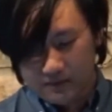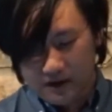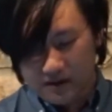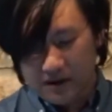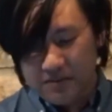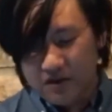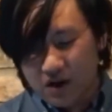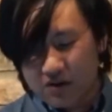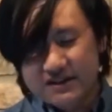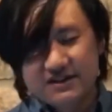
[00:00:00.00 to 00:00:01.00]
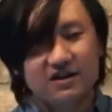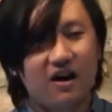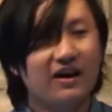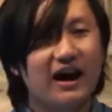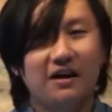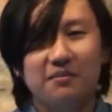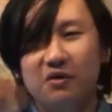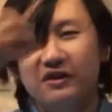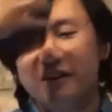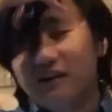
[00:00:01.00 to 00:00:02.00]
Maybe you already saw God move
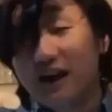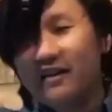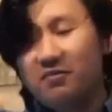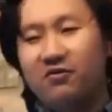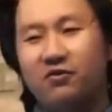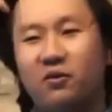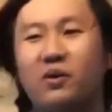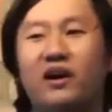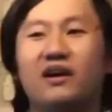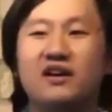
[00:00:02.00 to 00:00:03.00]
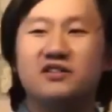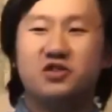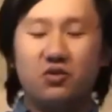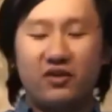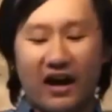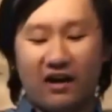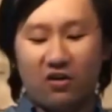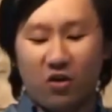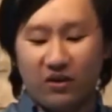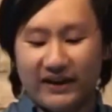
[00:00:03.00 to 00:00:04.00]
in your life before, so you kind of
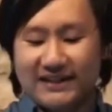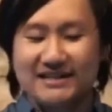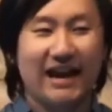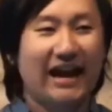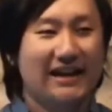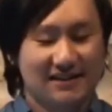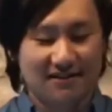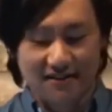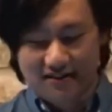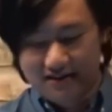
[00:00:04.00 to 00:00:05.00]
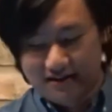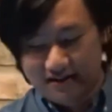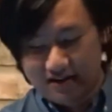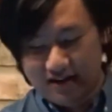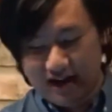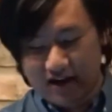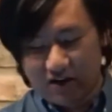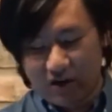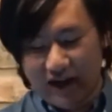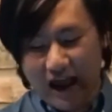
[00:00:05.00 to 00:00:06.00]
grown content. You kind of
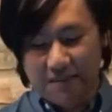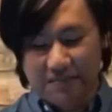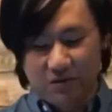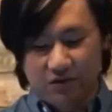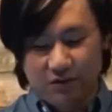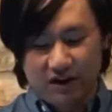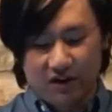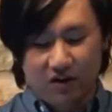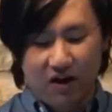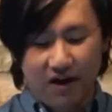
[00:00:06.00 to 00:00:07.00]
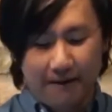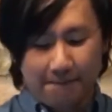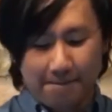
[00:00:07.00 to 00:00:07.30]
grown happy with where you are.